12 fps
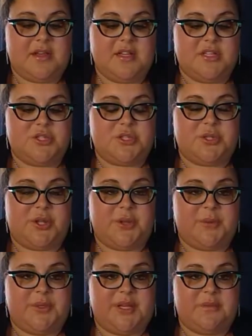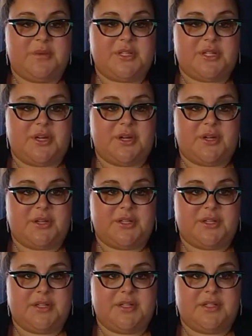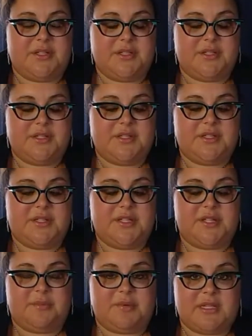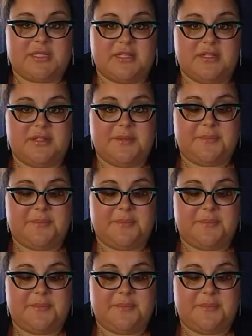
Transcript: Slowly return to the present.